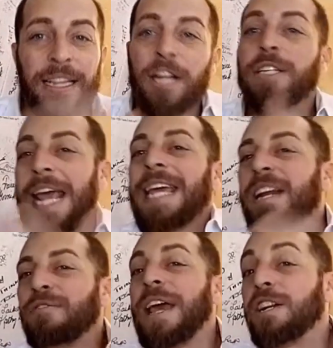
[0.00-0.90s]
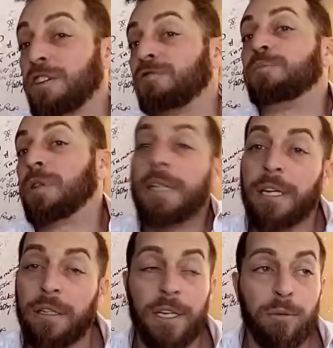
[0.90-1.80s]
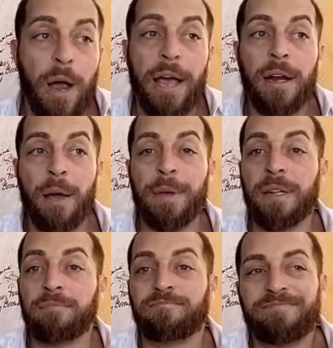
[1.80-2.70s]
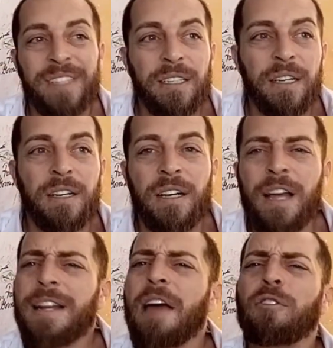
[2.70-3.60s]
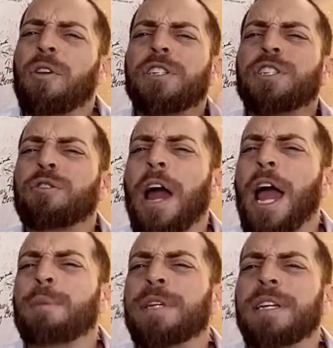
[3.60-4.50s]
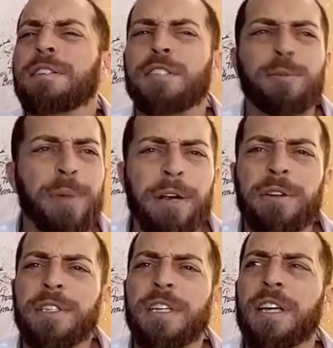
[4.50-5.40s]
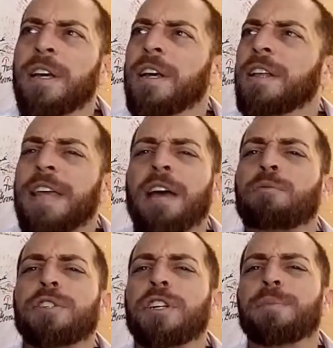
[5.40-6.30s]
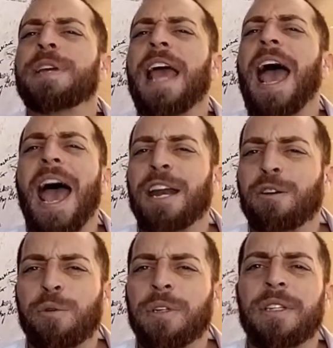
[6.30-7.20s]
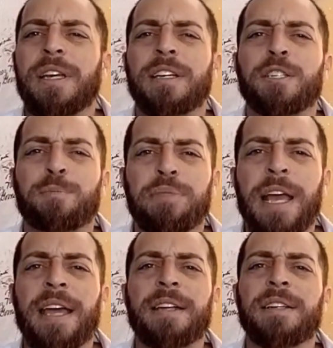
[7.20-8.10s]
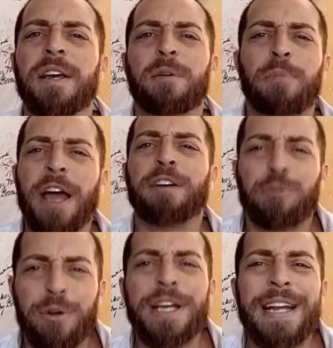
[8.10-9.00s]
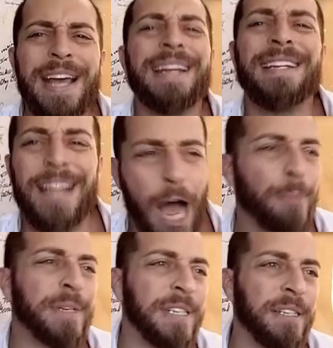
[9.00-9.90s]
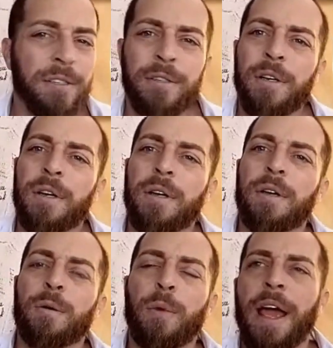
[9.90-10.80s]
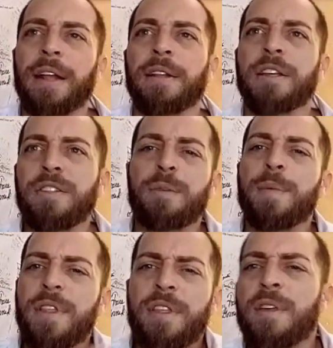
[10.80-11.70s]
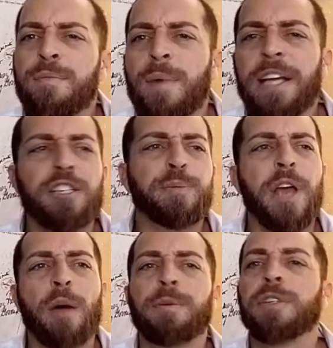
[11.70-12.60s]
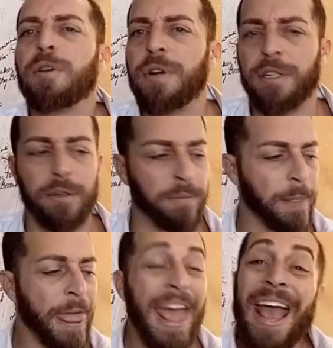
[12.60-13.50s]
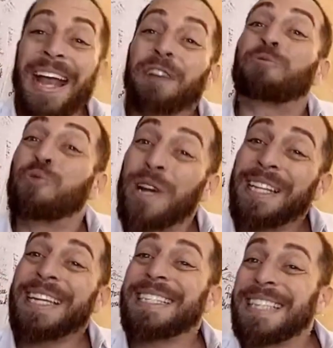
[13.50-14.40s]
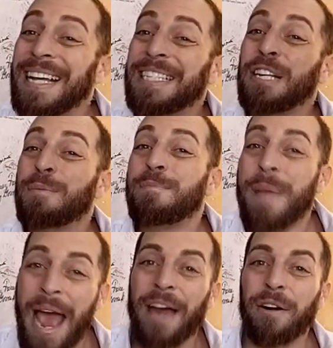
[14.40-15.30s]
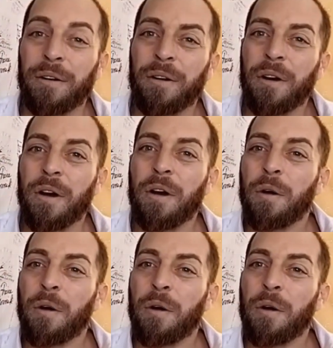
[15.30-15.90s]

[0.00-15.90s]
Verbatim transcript: that they're taking advantage of politically, right? I mean, and never ascribe to conspiracy that which can be adequately explained by greed and incompetence, right? That might just be opportunism. And it really doesn't matter,